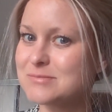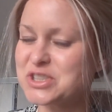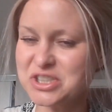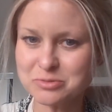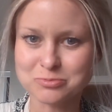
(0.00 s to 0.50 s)

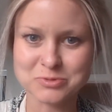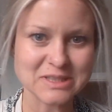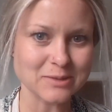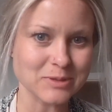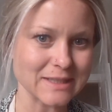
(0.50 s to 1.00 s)
She's a
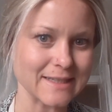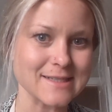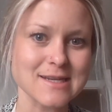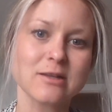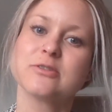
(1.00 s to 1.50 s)
really, really
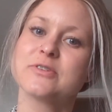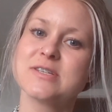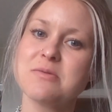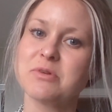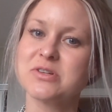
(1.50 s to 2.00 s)
nice color for
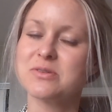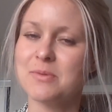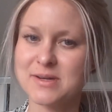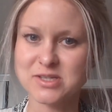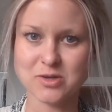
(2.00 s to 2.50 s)
summer, so I'm
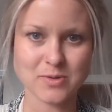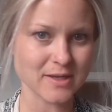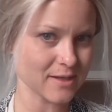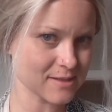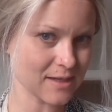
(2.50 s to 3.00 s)
actually quite
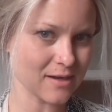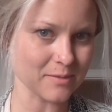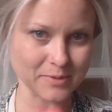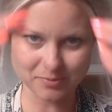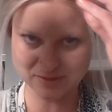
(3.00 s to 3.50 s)
excited
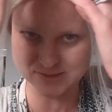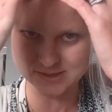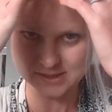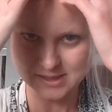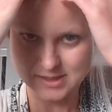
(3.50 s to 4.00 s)
about this.